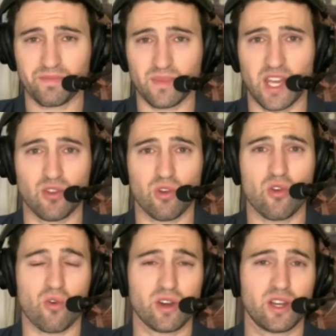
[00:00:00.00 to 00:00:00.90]
and he
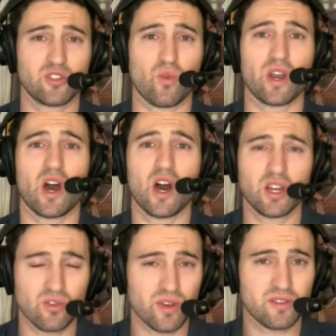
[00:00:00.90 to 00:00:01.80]
recorded his one
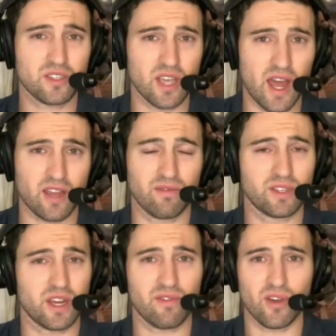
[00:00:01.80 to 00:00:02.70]
hundredth sack of his
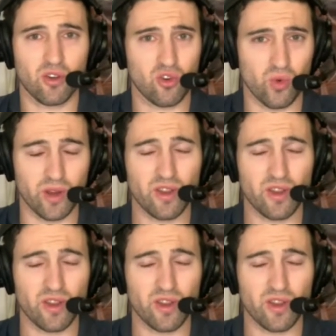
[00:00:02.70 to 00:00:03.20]
N F L career.